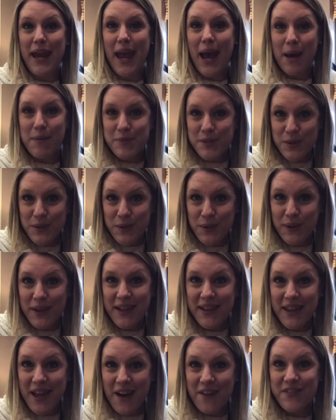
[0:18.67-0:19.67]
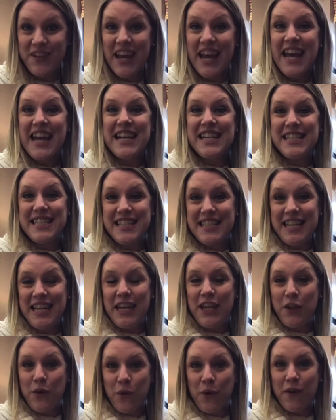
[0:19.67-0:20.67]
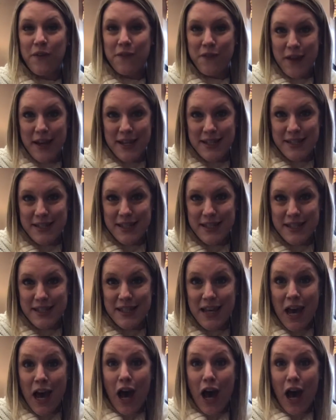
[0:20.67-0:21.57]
absolutely loved seeing your faces.